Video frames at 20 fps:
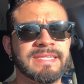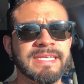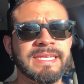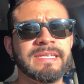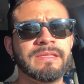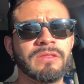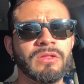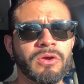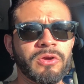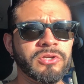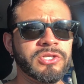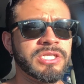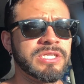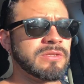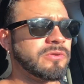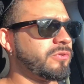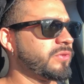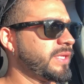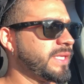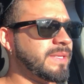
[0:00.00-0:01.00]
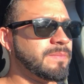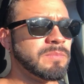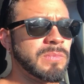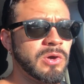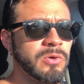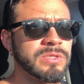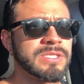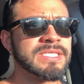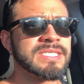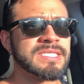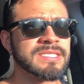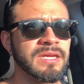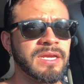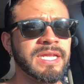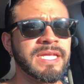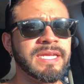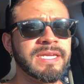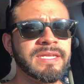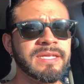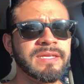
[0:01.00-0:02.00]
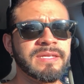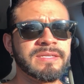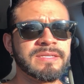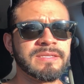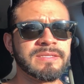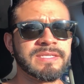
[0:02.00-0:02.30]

the largest, or the most studied,